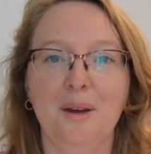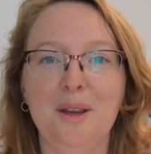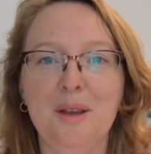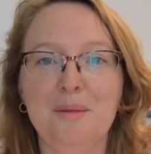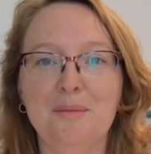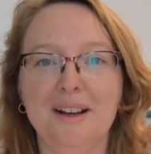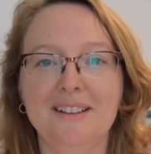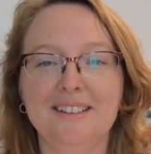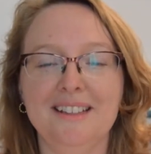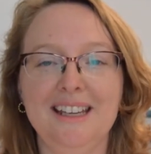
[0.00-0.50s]
You
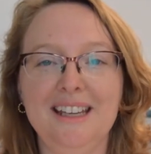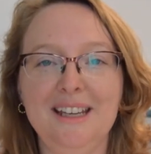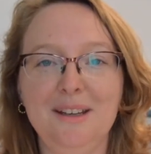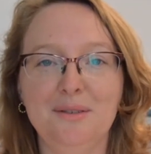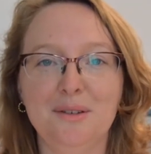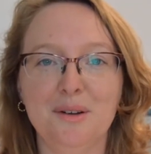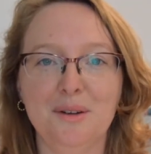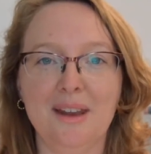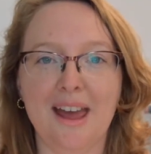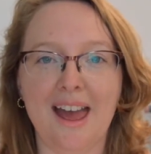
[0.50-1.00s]
might
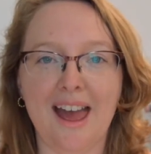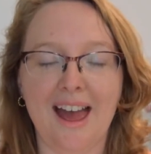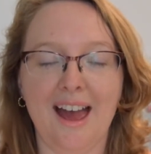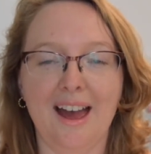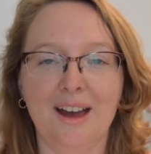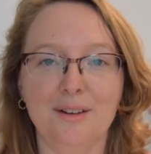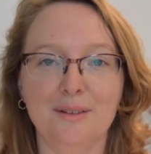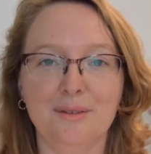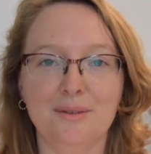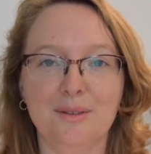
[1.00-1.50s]
even
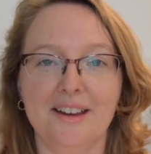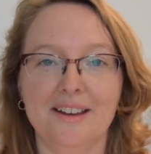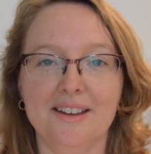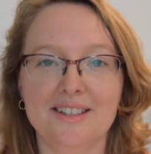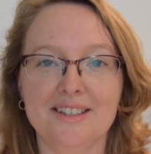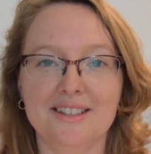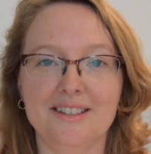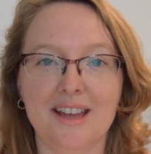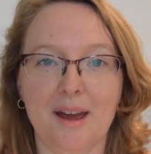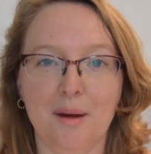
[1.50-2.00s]
have a
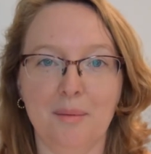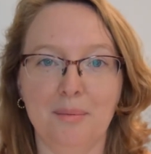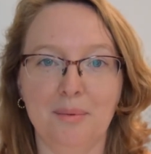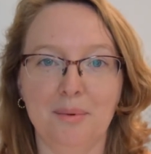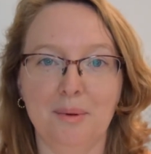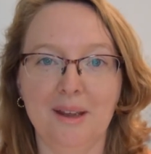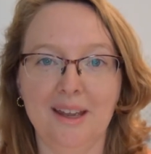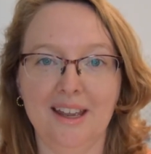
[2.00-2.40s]
step